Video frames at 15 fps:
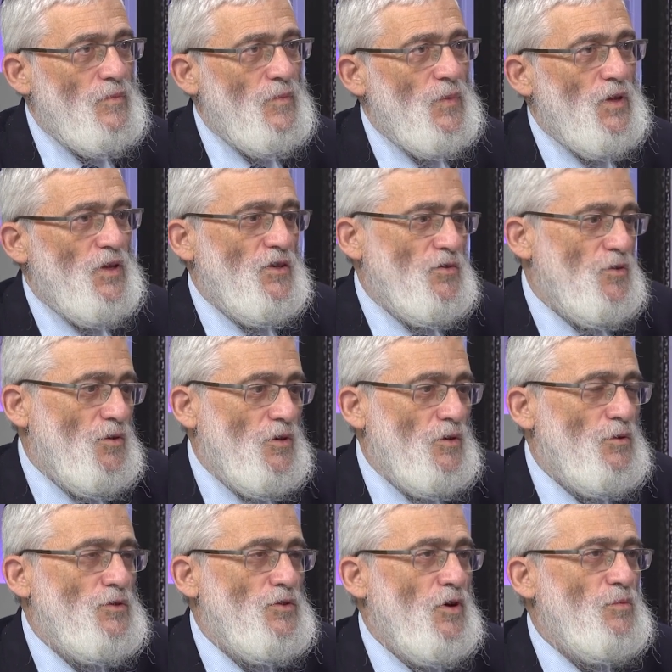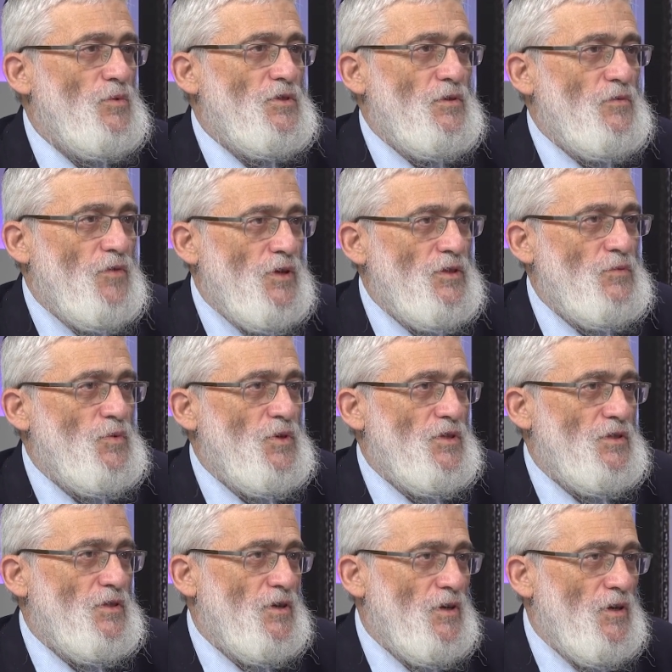He's doing a good job as Defense
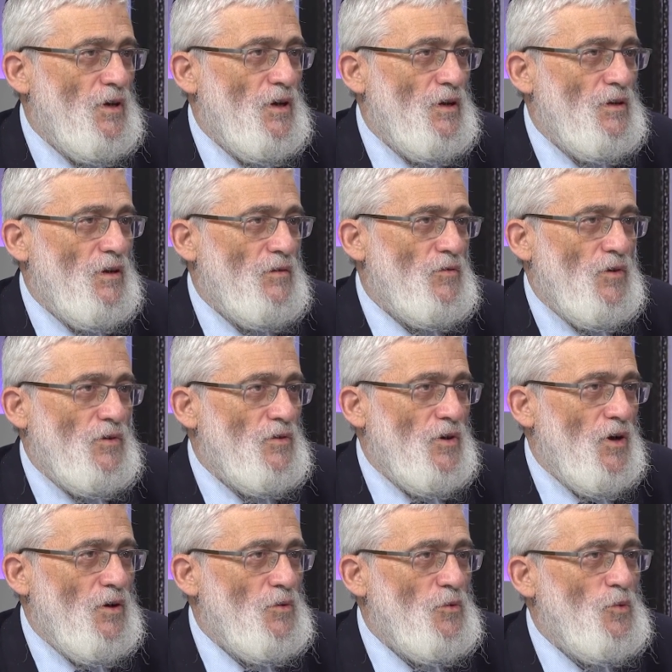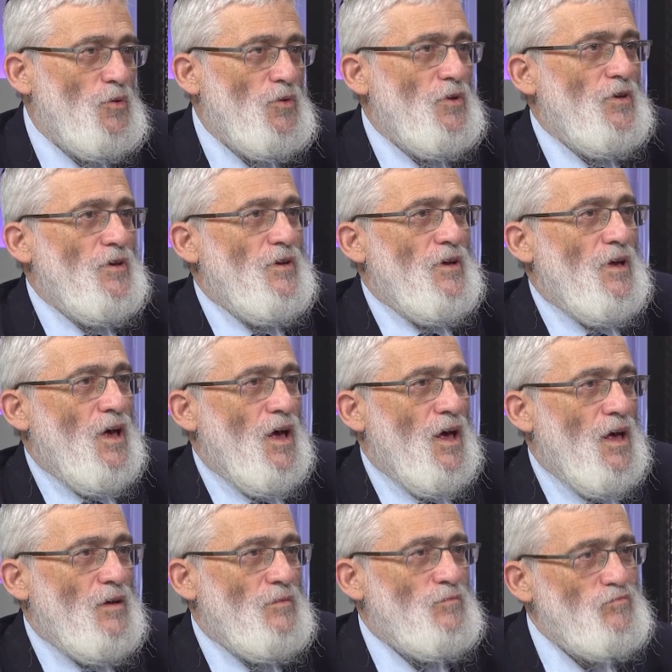Minister, and I've got no
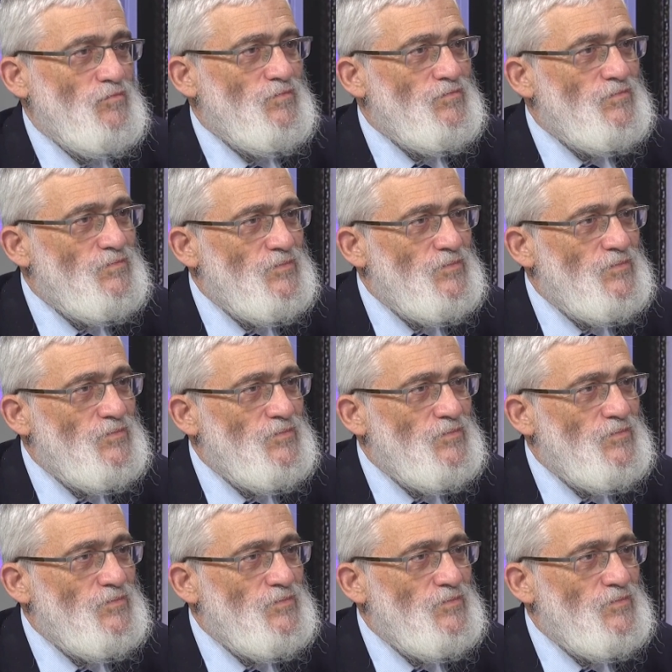strong